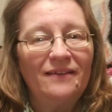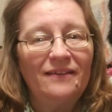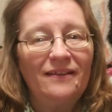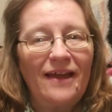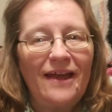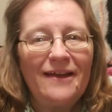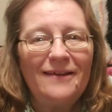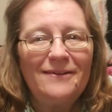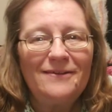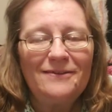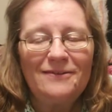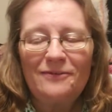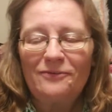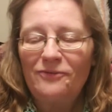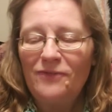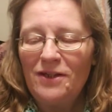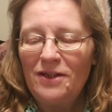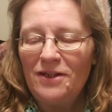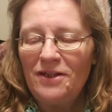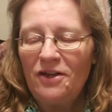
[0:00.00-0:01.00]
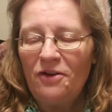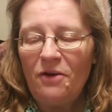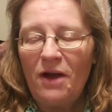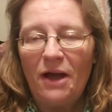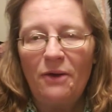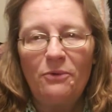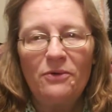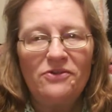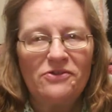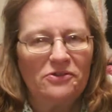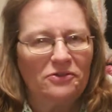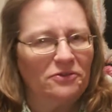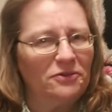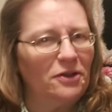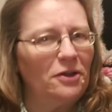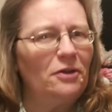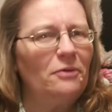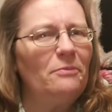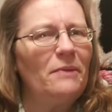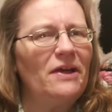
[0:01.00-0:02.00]
Last video I was a
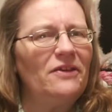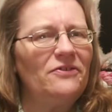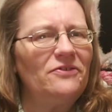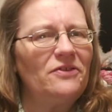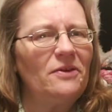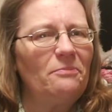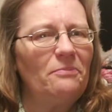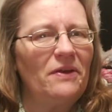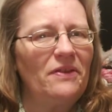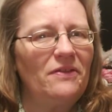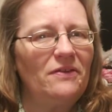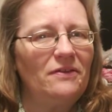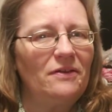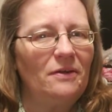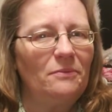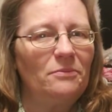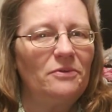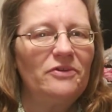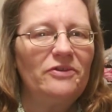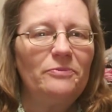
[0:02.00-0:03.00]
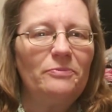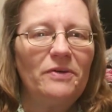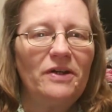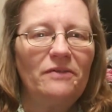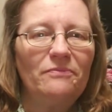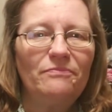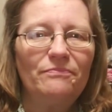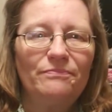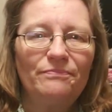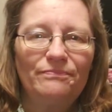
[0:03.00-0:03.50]
little messed up on the numbers, but